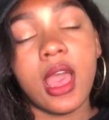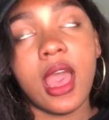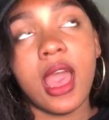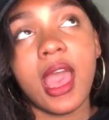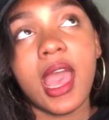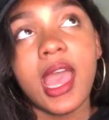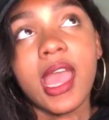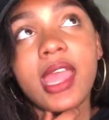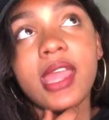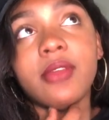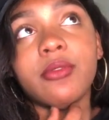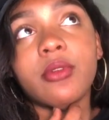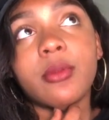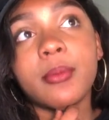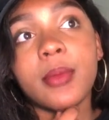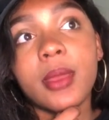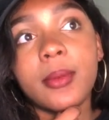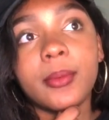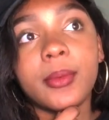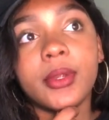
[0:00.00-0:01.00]
I
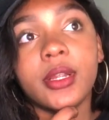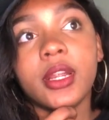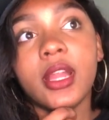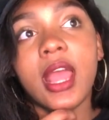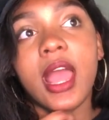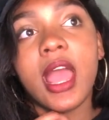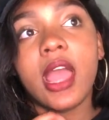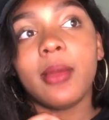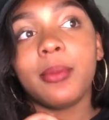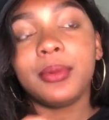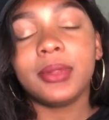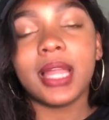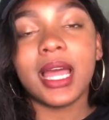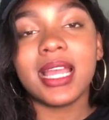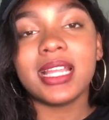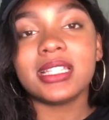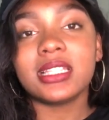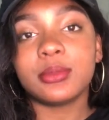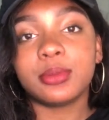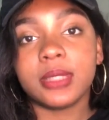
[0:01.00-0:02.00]
remember I
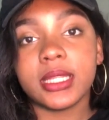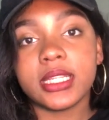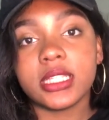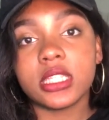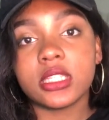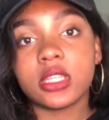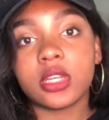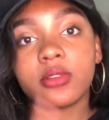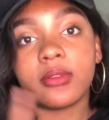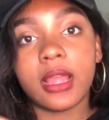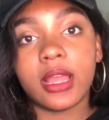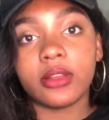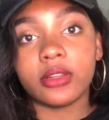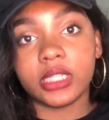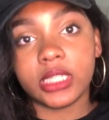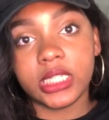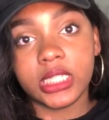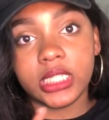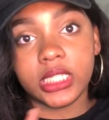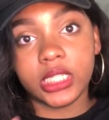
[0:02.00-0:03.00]
applied to places
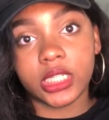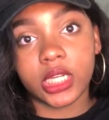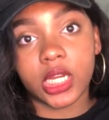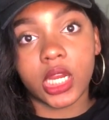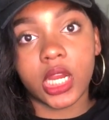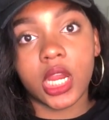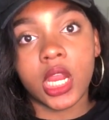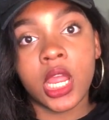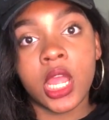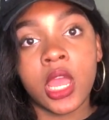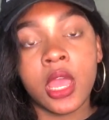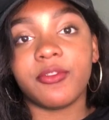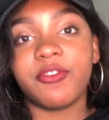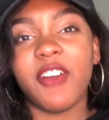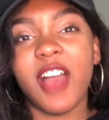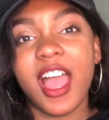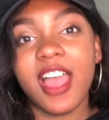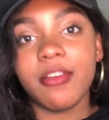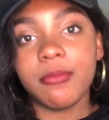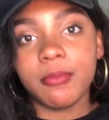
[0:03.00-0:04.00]
around here,
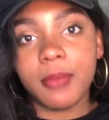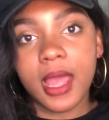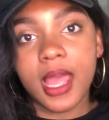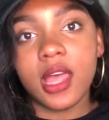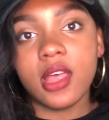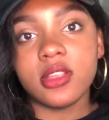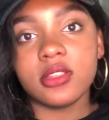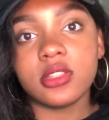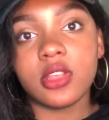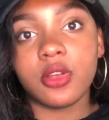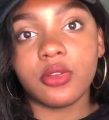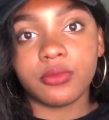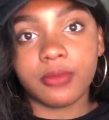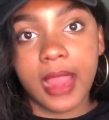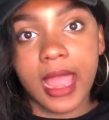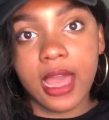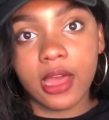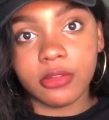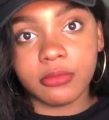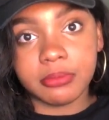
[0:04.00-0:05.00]
5 miles
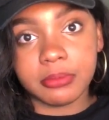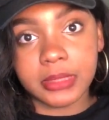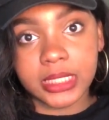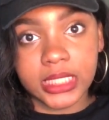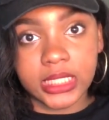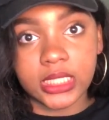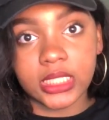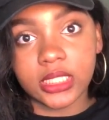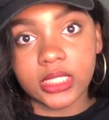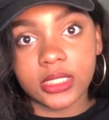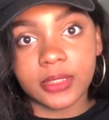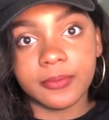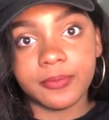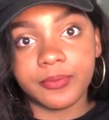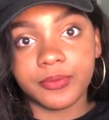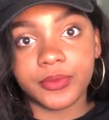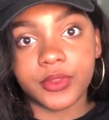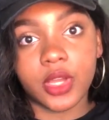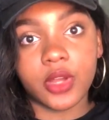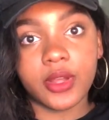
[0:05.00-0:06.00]
around me.
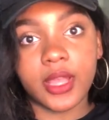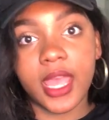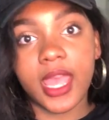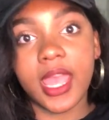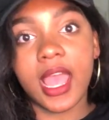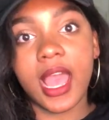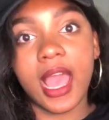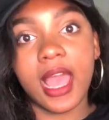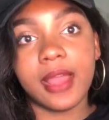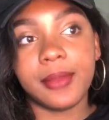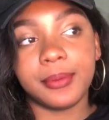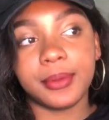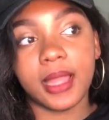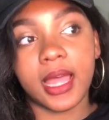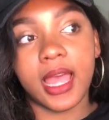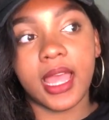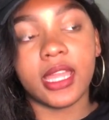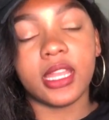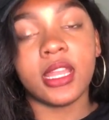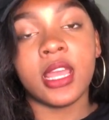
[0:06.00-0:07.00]
Okay, I
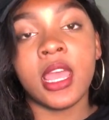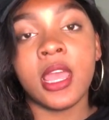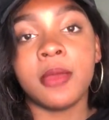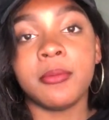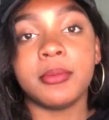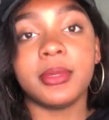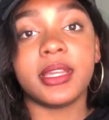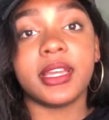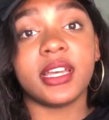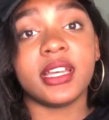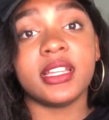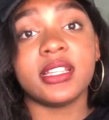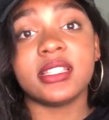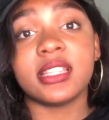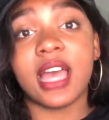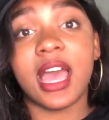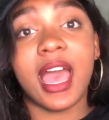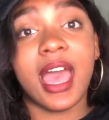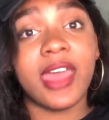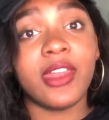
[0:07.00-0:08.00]
applied because
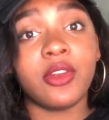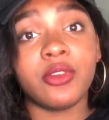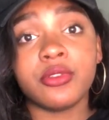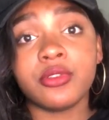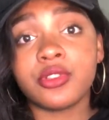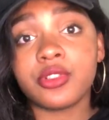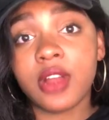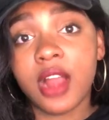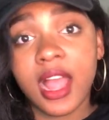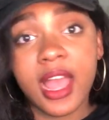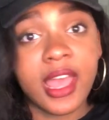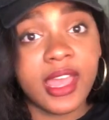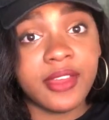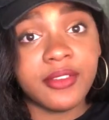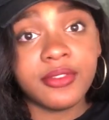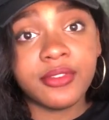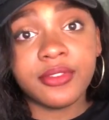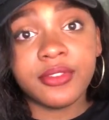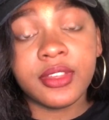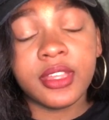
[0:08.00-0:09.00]
I don't drive,
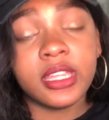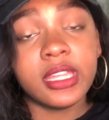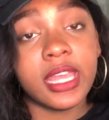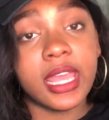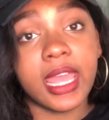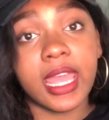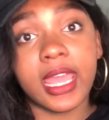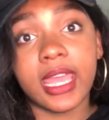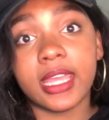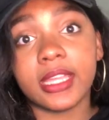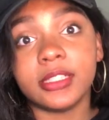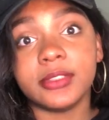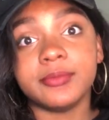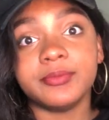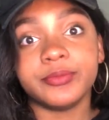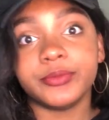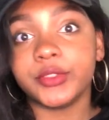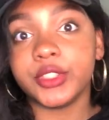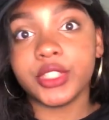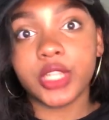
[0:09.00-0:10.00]
and
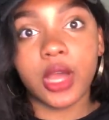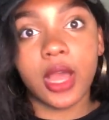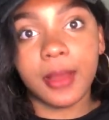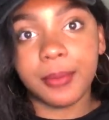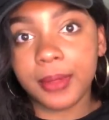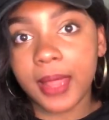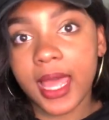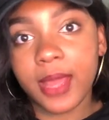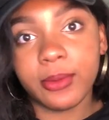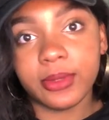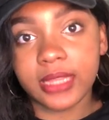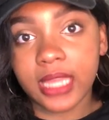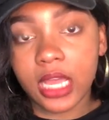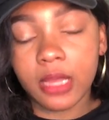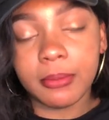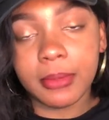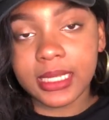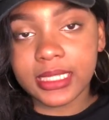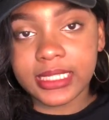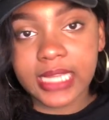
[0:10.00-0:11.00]
you know, I applied
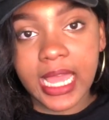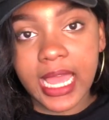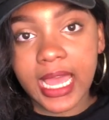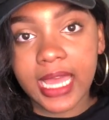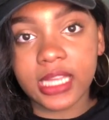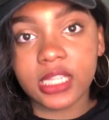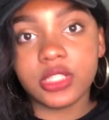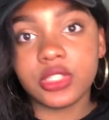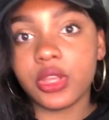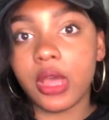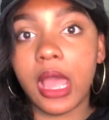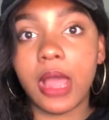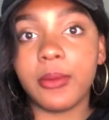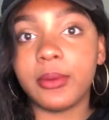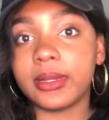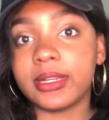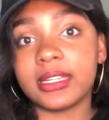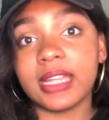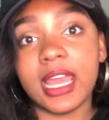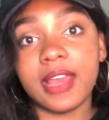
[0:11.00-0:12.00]
without my dad, so I
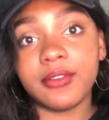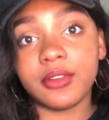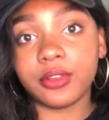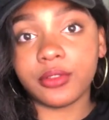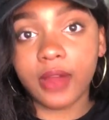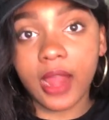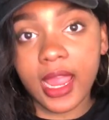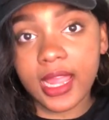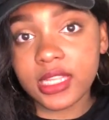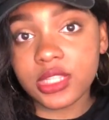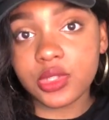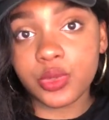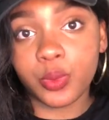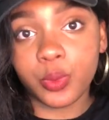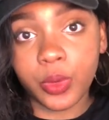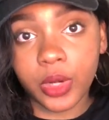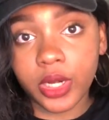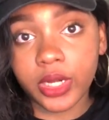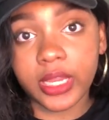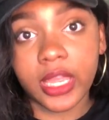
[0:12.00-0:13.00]
wouldn't have a ride to
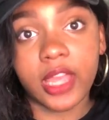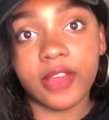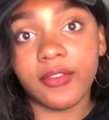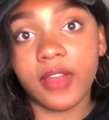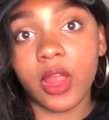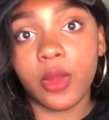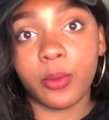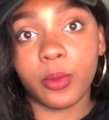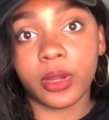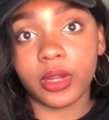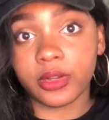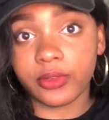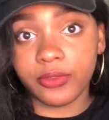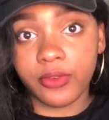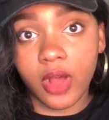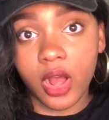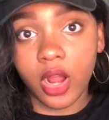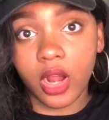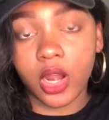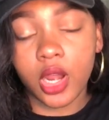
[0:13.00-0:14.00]
work if I worked
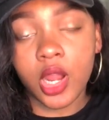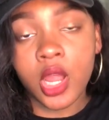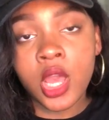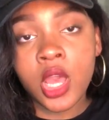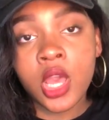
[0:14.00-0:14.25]
far.